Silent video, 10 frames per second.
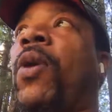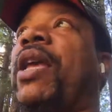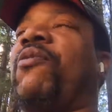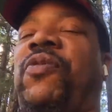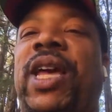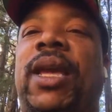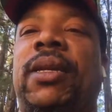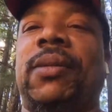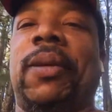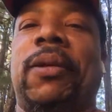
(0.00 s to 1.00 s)
White
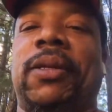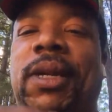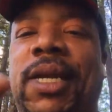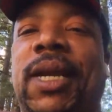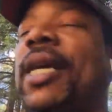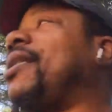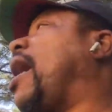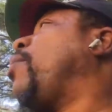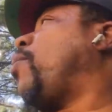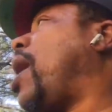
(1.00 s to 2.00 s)
Fang. Looking at
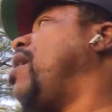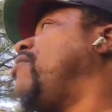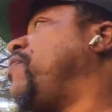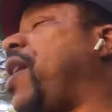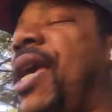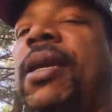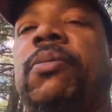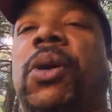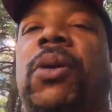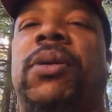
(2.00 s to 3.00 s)
that White
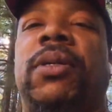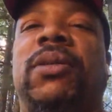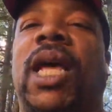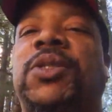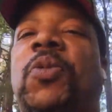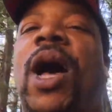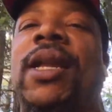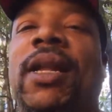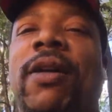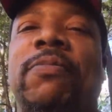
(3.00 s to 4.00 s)
Fang, bro. That's why I
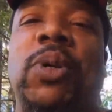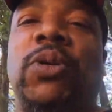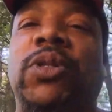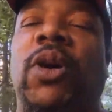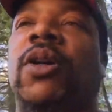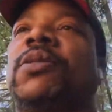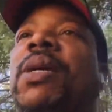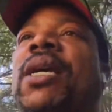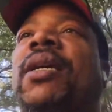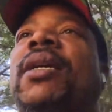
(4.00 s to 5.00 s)
love bulldogs,
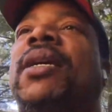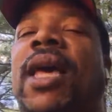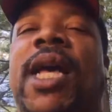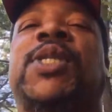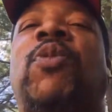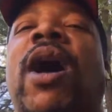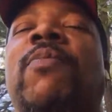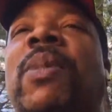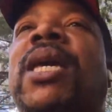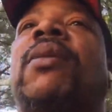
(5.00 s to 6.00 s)
man. That's why
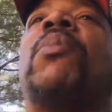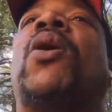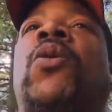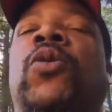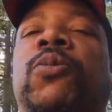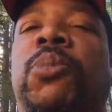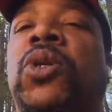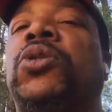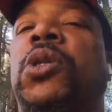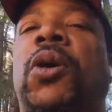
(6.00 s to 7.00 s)
I'm making my own
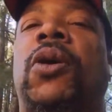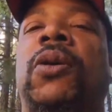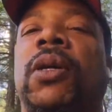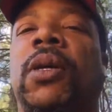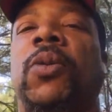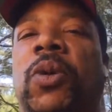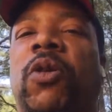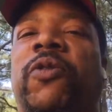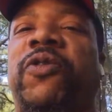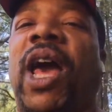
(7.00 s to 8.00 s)
bulldog.
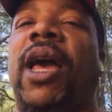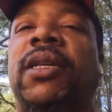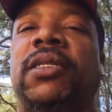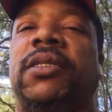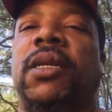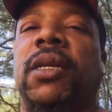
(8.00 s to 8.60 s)
Real facts.